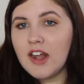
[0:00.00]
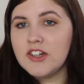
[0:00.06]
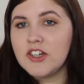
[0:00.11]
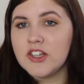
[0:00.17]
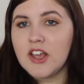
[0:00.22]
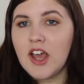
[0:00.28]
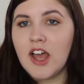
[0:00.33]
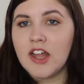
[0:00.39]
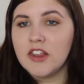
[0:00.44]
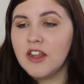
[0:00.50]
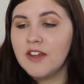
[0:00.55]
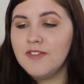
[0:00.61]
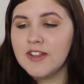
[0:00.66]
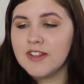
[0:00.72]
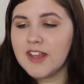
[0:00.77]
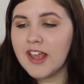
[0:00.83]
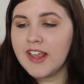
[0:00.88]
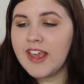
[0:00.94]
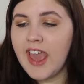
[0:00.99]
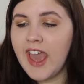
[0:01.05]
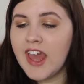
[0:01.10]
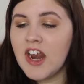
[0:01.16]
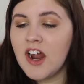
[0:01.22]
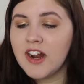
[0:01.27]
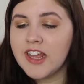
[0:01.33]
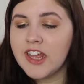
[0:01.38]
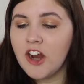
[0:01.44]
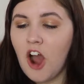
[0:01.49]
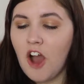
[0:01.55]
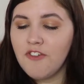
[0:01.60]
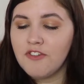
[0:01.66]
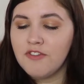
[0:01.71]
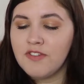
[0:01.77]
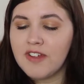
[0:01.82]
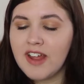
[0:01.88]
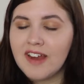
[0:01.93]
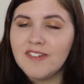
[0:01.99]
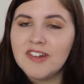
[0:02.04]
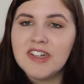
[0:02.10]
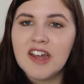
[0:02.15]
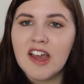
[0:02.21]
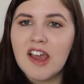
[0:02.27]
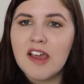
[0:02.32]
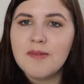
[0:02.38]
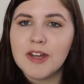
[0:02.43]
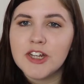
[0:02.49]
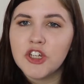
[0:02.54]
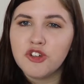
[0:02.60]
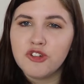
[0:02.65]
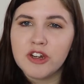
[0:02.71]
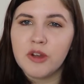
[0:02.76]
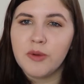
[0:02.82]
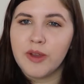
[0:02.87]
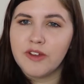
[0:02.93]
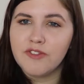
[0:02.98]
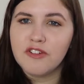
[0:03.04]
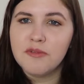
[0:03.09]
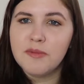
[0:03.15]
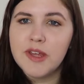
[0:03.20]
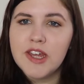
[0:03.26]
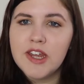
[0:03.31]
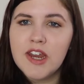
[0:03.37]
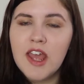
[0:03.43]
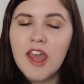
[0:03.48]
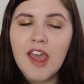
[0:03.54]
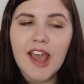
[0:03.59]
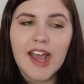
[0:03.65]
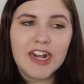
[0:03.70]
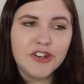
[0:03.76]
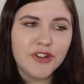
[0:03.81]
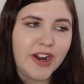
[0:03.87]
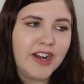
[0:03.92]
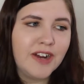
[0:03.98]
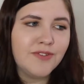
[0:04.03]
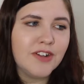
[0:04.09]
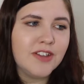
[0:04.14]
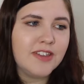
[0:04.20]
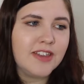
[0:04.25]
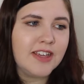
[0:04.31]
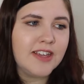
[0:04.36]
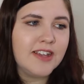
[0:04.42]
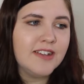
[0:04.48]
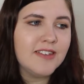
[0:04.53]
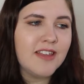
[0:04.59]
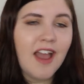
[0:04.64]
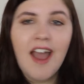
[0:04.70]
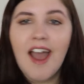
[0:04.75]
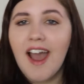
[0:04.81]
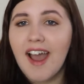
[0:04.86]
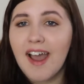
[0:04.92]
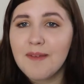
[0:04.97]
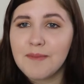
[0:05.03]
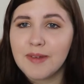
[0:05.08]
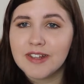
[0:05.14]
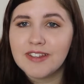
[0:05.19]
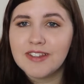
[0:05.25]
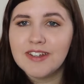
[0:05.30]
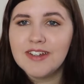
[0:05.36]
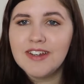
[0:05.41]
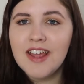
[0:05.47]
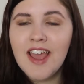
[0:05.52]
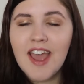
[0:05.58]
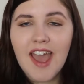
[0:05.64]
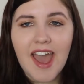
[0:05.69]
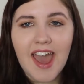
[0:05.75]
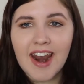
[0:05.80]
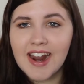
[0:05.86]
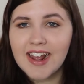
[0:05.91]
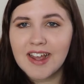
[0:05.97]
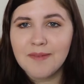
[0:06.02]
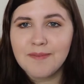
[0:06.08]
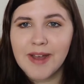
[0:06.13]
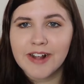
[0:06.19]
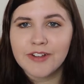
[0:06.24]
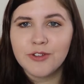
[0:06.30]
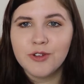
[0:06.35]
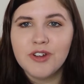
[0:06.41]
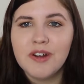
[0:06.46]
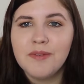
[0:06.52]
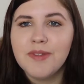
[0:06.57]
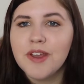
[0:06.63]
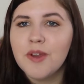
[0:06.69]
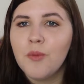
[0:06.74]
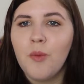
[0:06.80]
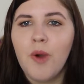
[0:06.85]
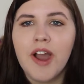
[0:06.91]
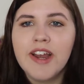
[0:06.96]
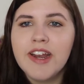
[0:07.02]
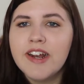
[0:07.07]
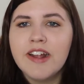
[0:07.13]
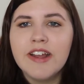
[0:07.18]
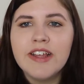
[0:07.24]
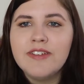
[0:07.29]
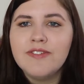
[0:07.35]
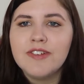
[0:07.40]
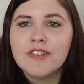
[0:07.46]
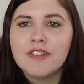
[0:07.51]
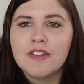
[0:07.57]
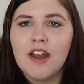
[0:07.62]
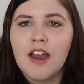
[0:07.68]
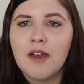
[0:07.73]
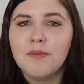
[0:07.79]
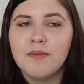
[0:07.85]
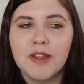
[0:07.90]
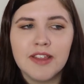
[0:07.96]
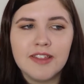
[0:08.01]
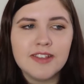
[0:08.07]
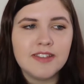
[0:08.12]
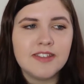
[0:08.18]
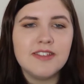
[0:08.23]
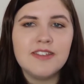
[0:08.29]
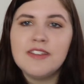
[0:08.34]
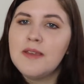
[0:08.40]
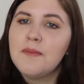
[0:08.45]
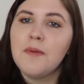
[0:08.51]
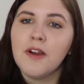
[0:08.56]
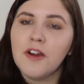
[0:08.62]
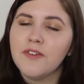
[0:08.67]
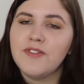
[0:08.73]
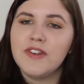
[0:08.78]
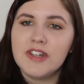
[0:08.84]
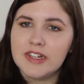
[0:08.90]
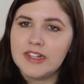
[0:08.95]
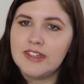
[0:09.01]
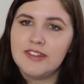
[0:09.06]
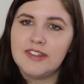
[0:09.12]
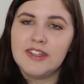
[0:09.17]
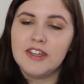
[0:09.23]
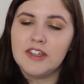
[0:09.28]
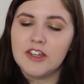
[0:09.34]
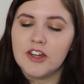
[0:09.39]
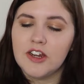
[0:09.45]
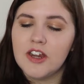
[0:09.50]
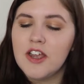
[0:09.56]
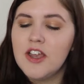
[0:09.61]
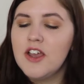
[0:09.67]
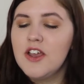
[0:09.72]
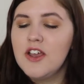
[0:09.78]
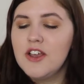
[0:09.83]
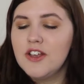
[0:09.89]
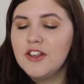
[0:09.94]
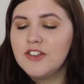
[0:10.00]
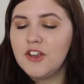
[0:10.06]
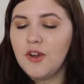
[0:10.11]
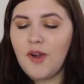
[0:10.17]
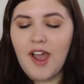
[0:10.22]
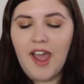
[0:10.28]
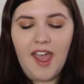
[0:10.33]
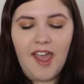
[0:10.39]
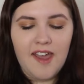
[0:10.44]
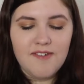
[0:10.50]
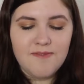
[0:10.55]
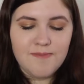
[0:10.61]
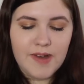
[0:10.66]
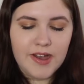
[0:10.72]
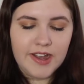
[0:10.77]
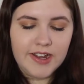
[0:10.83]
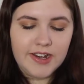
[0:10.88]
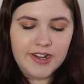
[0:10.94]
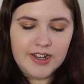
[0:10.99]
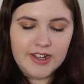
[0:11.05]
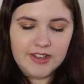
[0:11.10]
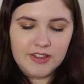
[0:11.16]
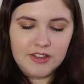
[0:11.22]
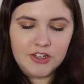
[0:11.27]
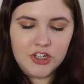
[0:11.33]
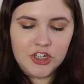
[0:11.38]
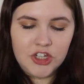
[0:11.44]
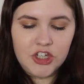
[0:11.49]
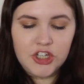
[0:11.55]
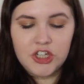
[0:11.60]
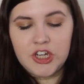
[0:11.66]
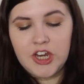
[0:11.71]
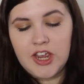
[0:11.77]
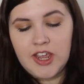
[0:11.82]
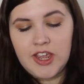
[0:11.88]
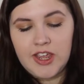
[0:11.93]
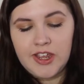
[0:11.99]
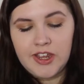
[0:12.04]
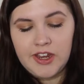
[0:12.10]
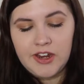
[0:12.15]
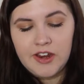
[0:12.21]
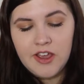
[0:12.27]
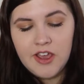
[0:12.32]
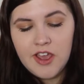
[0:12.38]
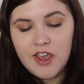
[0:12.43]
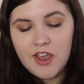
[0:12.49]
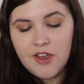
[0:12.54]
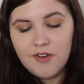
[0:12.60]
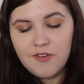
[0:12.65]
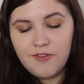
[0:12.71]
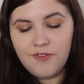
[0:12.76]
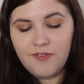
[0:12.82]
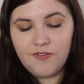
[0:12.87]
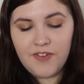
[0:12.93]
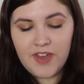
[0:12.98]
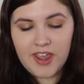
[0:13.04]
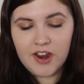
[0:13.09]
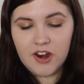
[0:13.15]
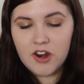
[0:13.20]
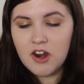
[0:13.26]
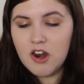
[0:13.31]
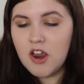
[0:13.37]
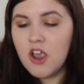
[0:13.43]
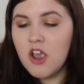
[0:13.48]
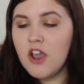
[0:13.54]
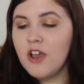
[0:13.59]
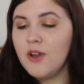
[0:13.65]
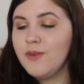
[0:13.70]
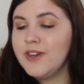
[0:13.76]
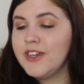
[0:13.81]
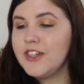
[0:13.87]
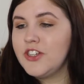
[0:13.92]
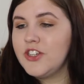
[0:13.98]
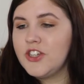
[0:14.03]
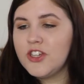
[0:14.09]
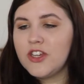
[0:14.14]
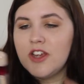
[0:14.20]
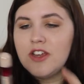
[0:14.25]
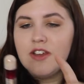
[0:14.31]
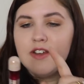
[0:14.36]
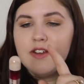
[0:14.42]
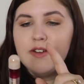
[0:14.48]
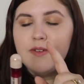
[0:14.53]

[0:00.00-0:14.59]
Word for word: I love this. I cannot get off of it. Every time I stray away from it and try different things, I miss it, and I come back to it. I'm like, why did I even stop? Like, this is the perfect concealer. So I have mine in the shade Fair, which